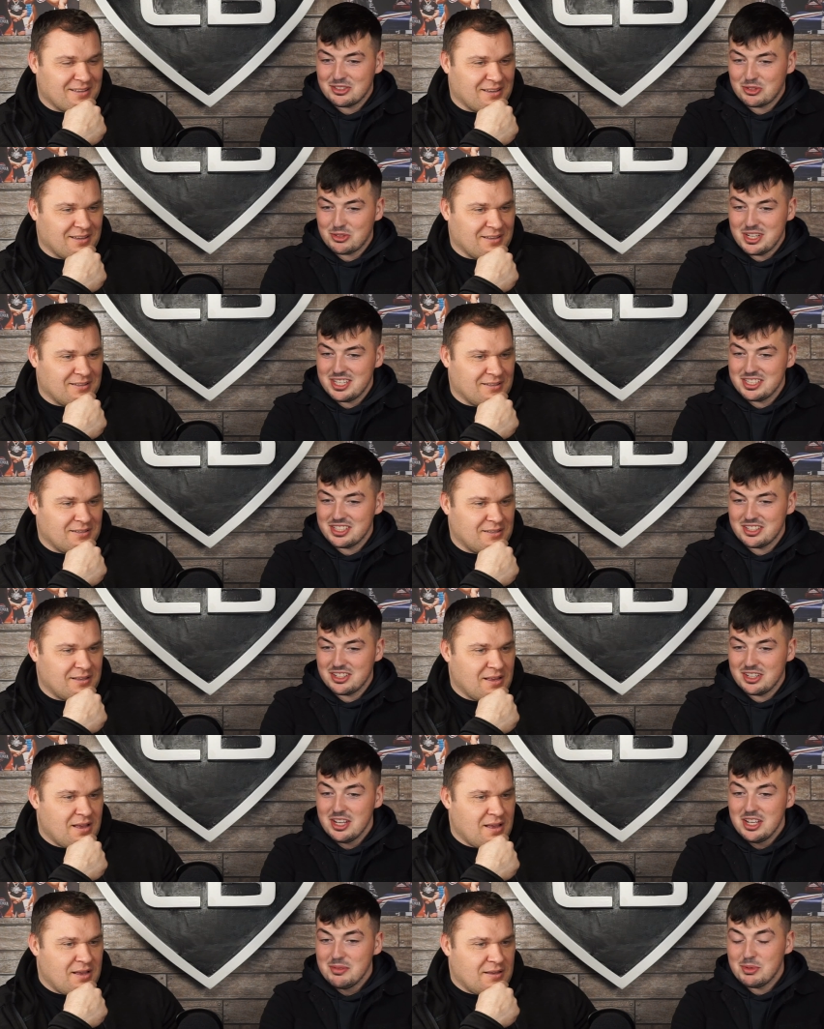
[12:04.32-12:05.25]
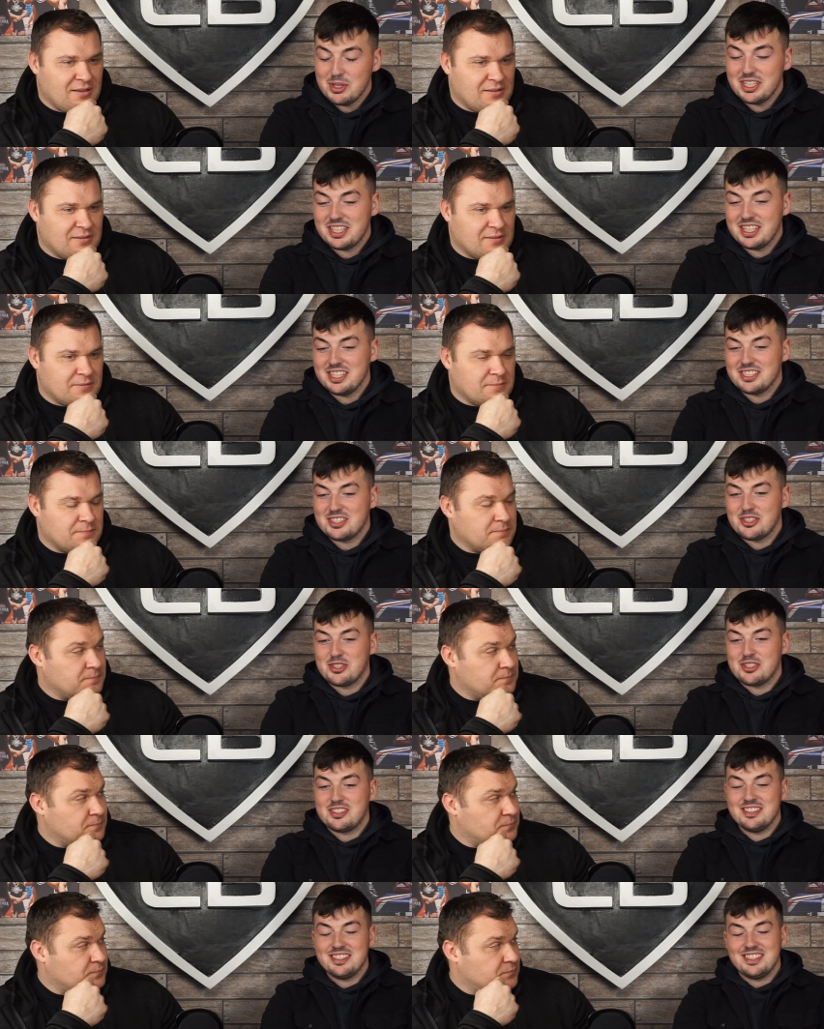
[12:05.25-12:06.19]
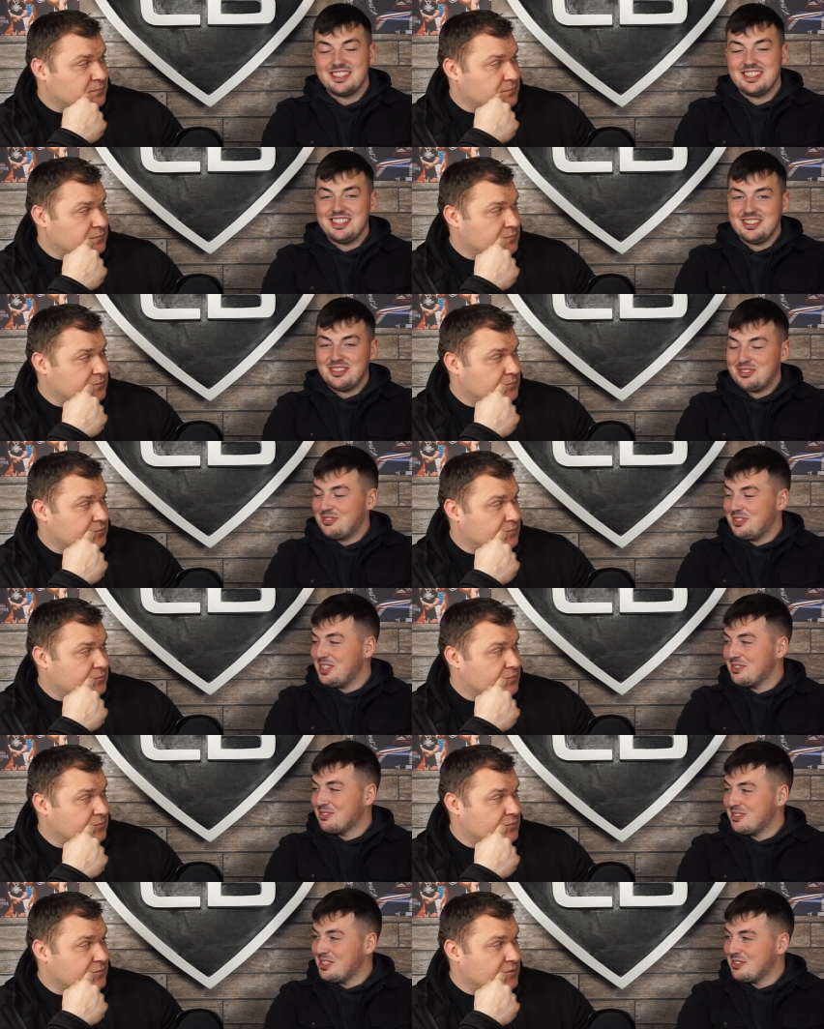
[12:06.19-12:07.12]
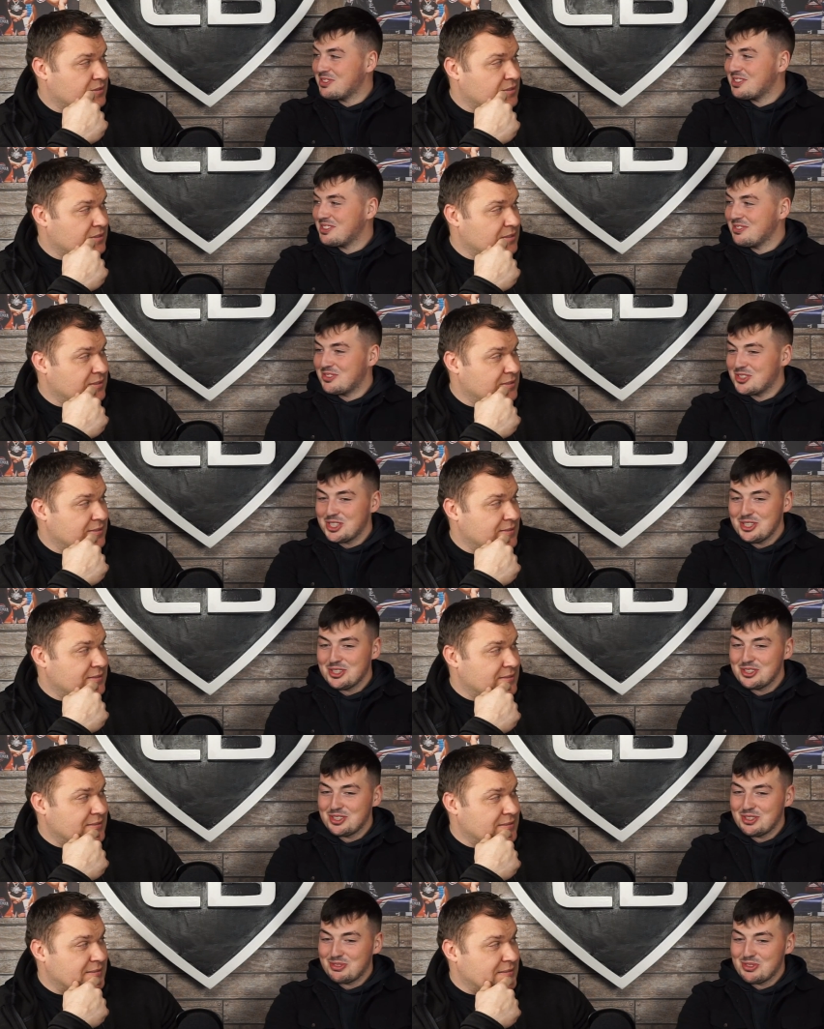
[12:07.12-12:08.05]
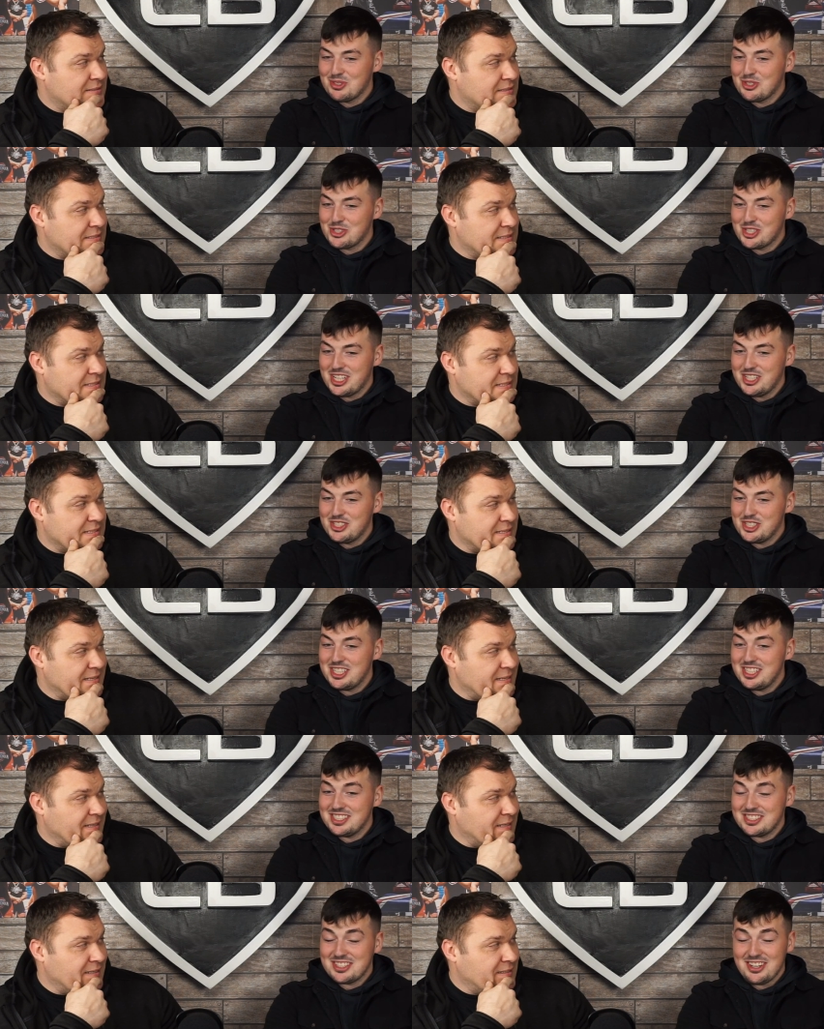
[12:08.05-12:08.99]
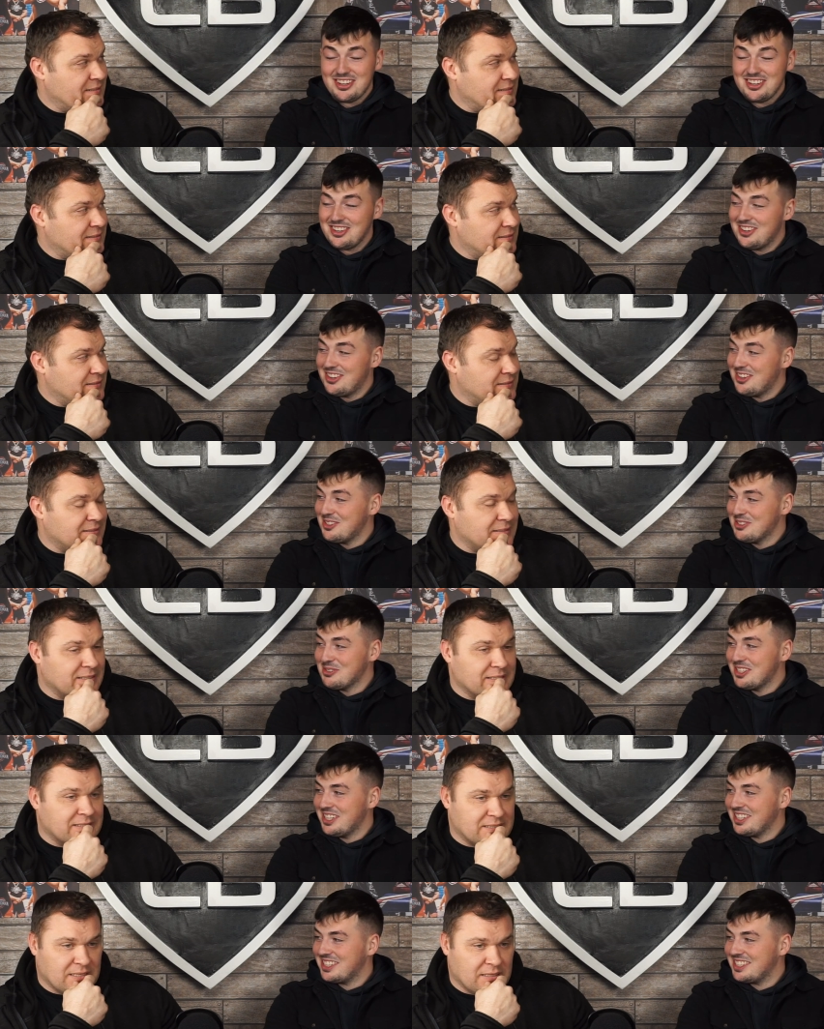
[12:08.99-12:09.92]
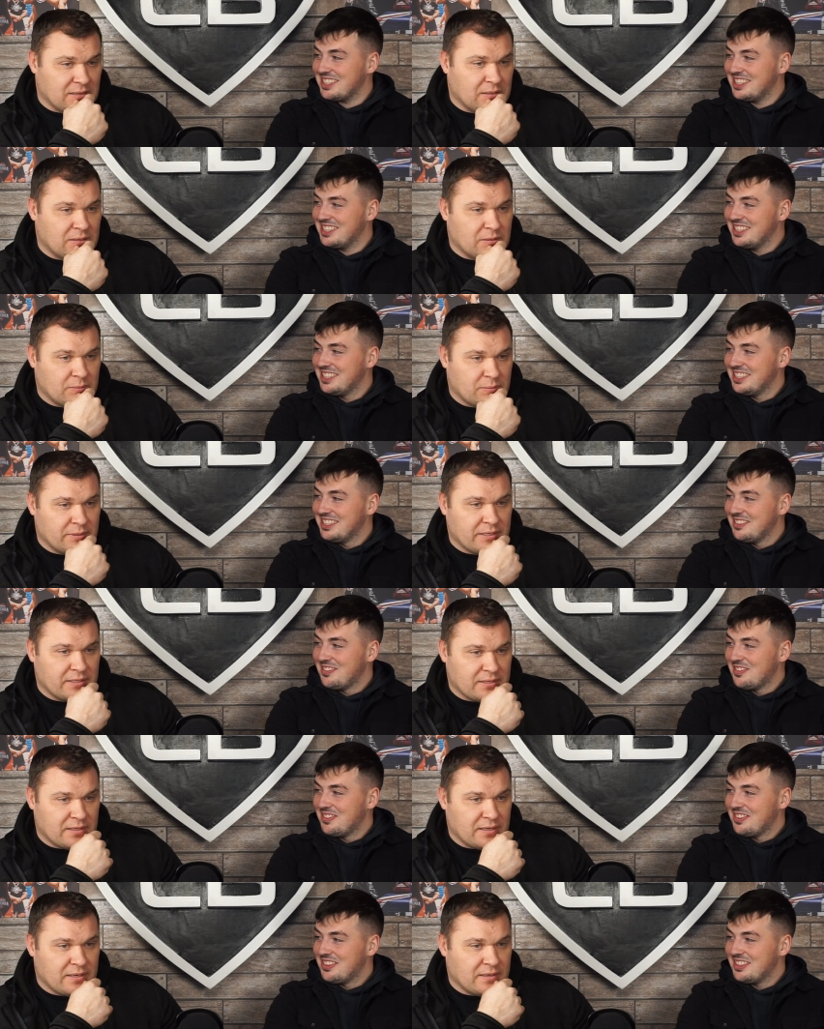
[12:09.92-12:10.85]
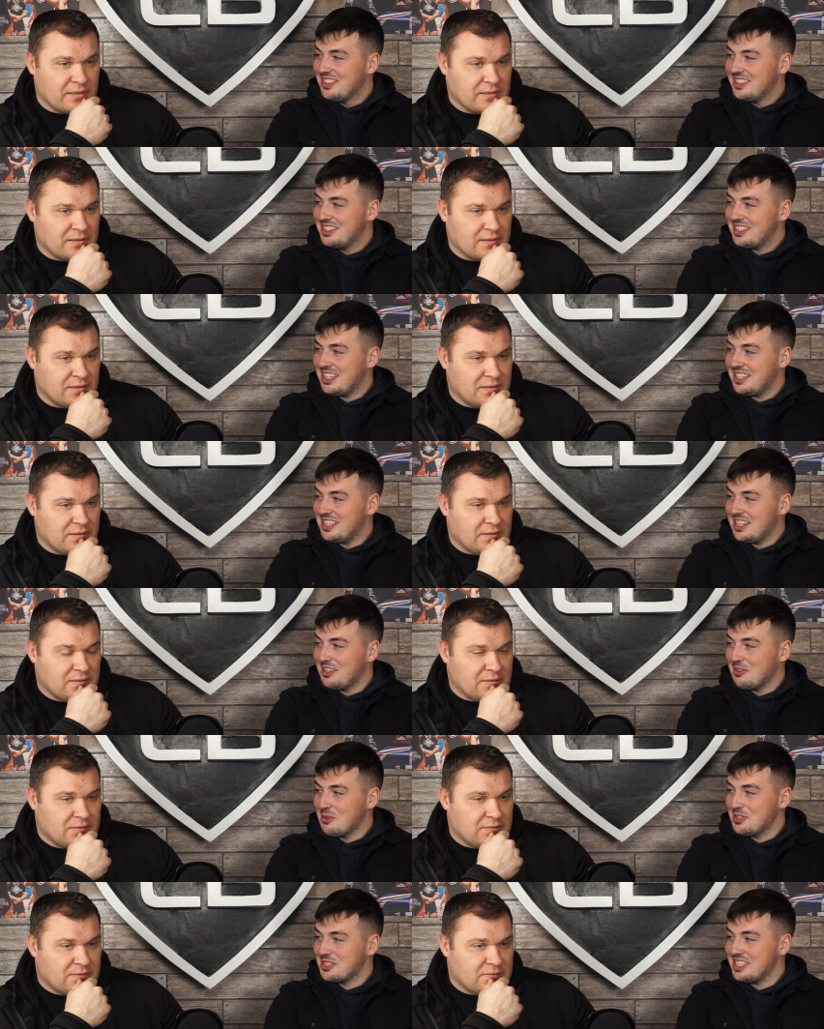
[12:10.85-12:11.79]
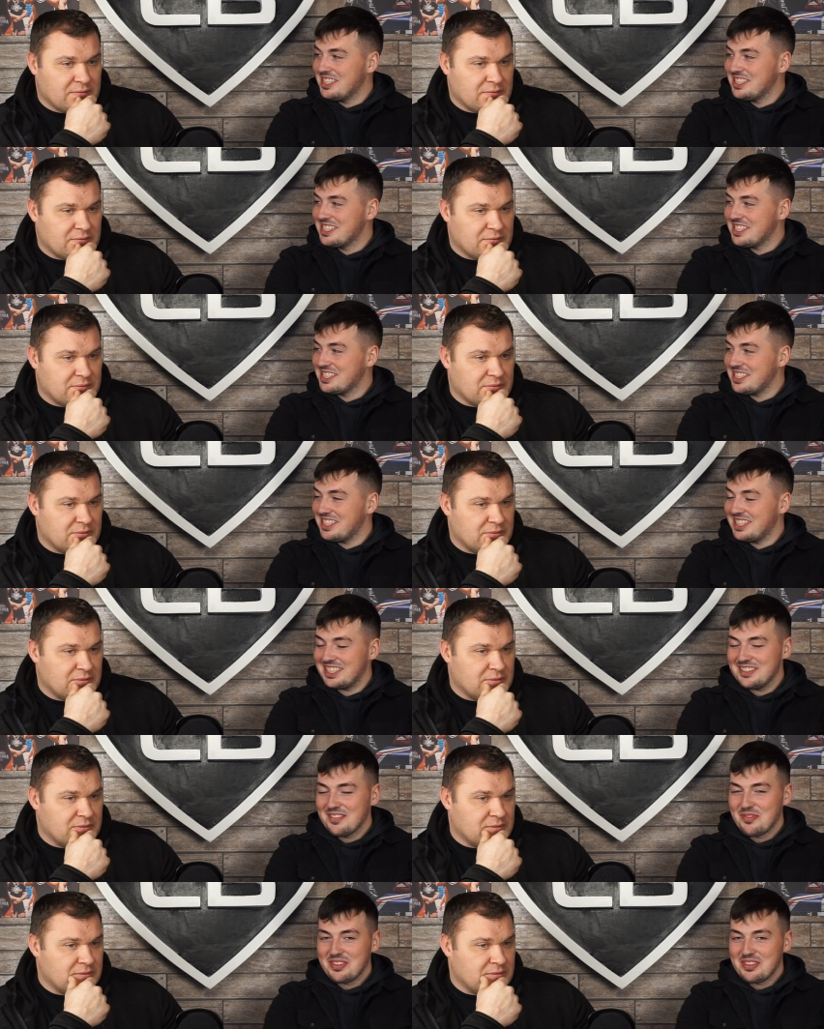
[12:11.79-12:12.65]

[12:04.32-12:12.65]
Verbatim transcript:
Speaker 1: yeah. crazy talk. But I think it's just five lifts and 300 to 400 kg. Yeah. It's a lot of weight. It's a lot of weight, yeah. That, and the worst thing is, it's like,